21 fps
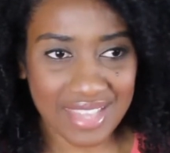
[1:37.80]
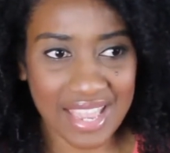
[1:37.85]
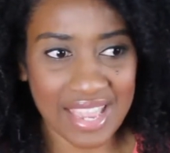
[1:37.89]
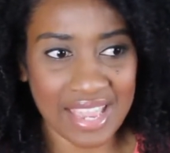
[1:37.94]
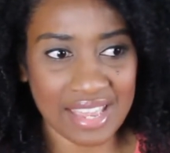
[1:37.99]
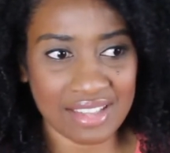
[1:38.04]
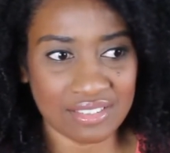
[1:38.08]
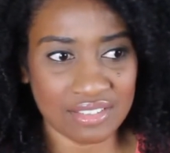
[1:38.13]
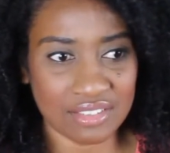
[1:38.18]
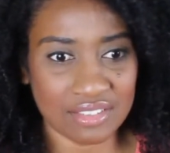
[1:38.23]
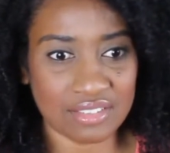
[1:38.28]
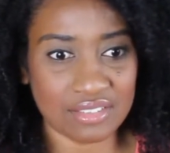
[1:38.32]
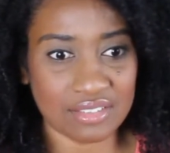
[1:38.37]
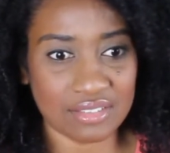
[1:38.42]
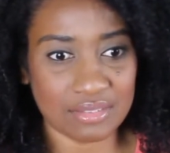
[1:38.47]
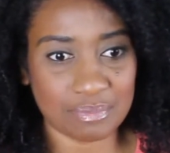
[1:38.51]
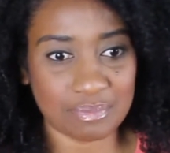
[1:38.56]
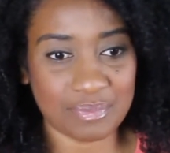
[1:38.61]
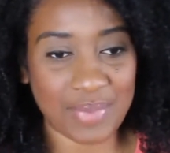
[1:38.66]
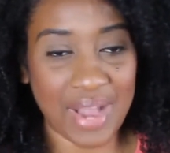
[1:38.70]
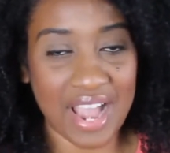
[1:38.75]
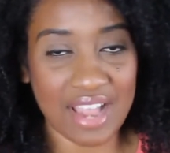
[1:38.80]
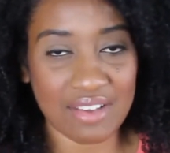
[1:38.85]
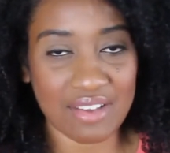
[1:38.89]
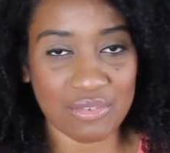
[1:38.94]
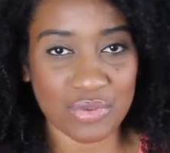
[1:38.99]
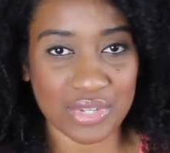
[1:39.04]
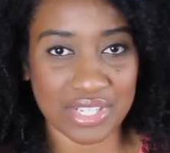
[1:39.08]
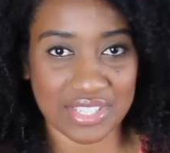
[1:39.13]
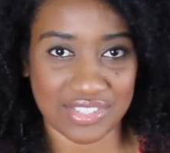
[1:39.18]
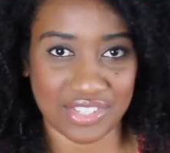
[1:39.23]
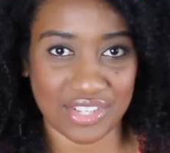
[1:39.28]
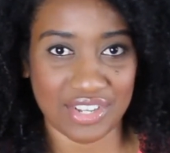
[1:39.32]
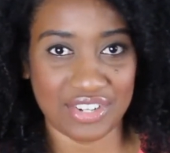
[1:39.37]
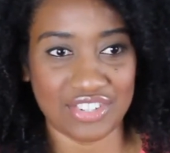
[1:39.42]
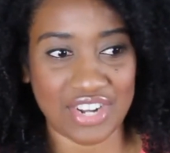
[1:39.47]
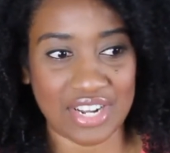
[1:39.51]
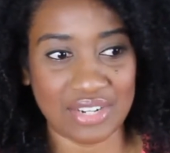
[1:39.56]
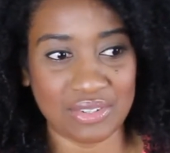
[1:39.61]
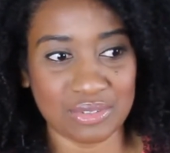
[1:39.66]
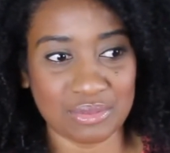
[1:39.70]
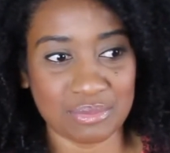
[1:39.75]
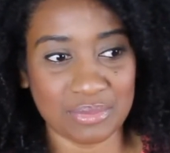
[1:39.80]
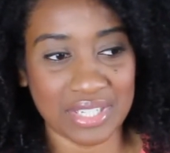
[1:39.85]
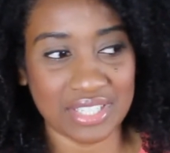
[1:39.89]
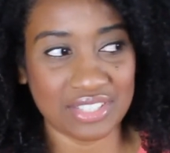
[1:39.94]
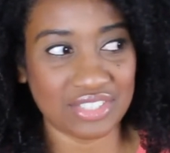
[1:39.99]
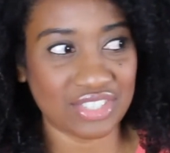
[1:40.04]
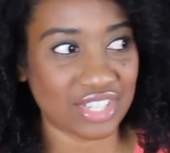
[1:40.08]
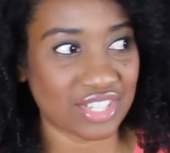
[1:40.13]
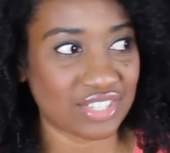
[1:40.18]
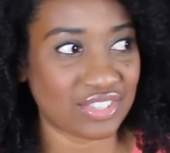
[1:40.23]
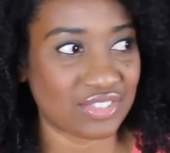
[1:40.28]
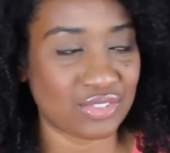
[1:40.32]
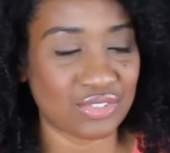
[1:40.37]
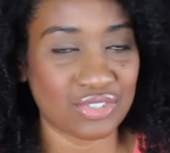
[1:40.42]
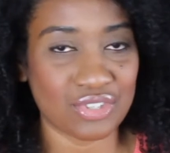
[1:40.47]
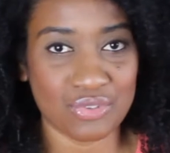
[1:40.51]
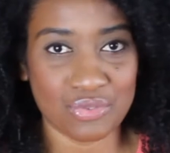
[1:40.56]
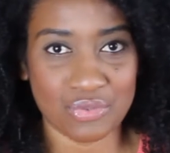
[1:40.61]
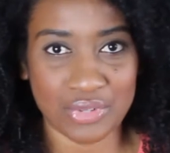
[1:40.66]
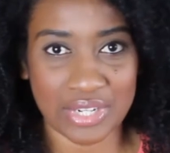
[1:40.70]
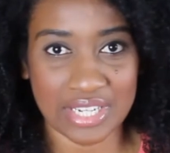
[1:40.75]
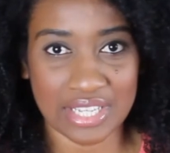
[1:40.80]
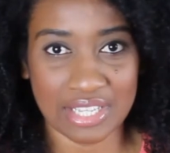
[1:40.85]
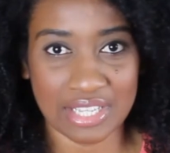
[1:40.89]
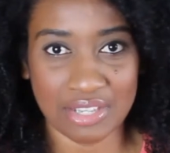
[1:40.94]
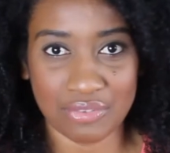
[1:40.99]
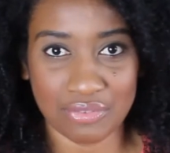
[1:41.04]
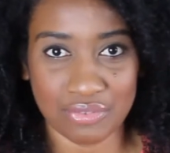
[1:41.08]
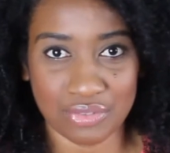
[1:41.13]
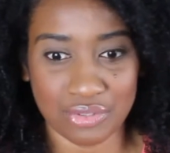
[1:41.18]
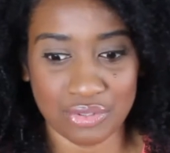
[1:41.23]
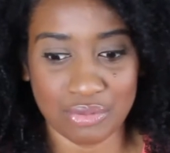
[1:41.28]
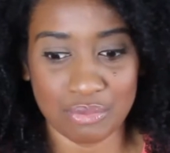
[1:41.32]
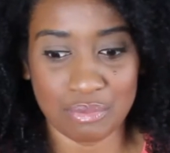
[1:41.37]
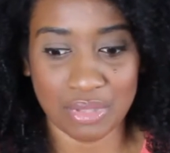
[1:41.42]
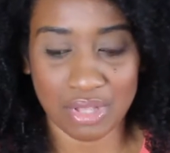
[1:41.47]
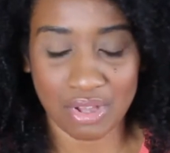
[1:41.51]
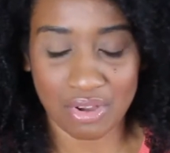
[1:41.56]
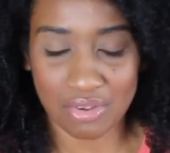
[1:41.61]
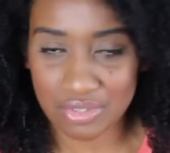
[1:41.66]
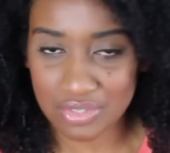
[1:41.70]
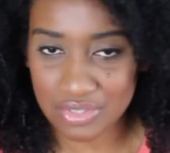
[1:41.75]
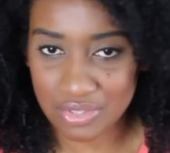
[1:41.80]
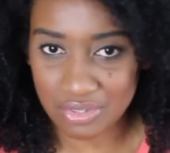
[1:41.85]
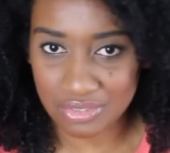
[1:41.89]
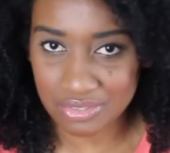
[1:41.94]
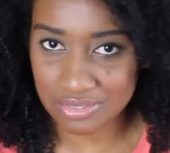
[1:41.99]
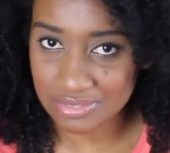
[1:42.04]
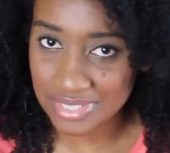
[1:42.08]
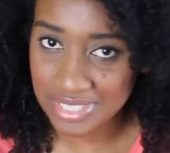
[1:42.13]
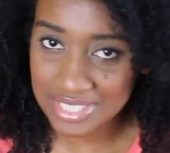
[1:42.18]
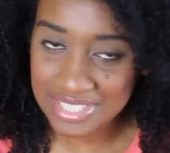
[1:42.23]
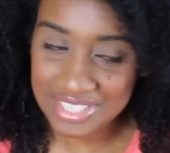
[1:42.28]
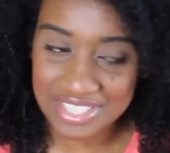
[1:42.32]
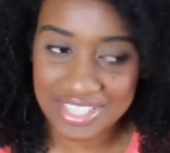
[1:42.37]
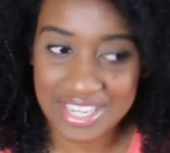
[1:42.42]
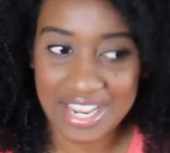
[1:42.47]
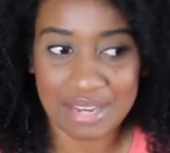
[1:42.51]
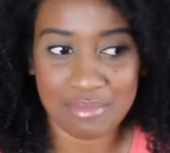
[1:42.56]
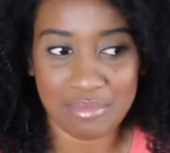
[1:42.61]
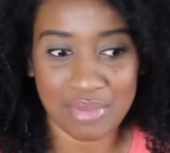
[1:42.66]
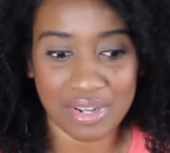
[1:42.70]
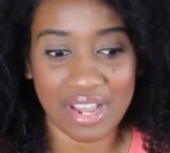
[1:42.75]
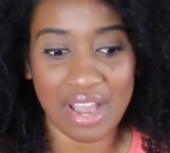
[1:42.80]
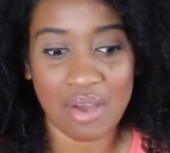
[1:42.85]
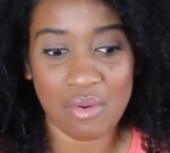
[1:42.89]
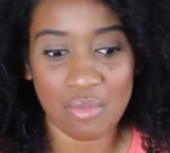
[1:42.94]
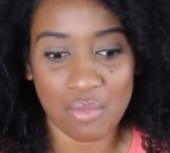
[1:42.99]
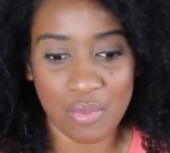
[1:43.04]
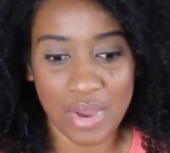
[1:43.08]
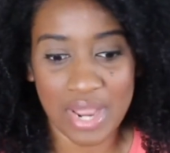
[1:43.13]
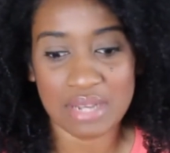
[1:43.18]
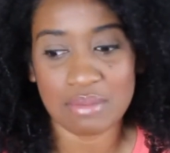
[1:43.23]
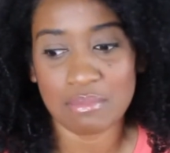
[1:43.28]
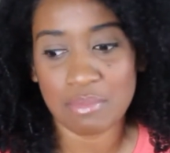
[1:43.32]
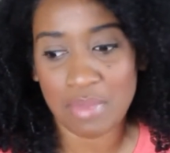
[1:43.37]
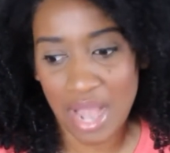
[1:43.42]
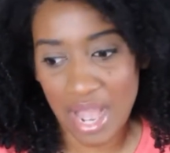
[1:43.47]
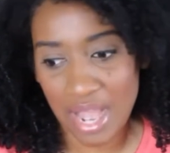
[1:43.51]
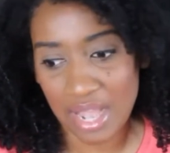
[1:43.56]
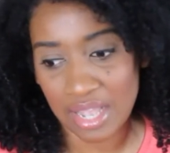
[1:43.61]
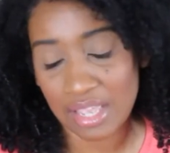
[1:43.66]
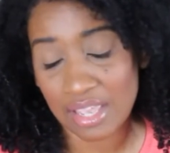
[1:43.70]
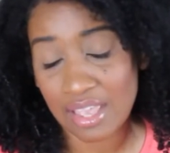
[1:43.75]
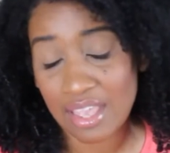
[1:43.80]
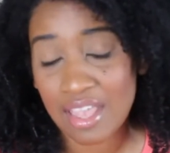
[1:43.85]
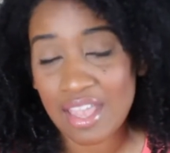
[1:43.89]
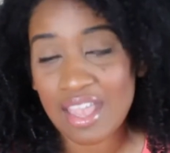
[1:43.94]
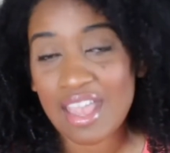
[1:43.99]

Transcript: by research, I don't mean just, you know, reading a few blogs on the internet, but I went back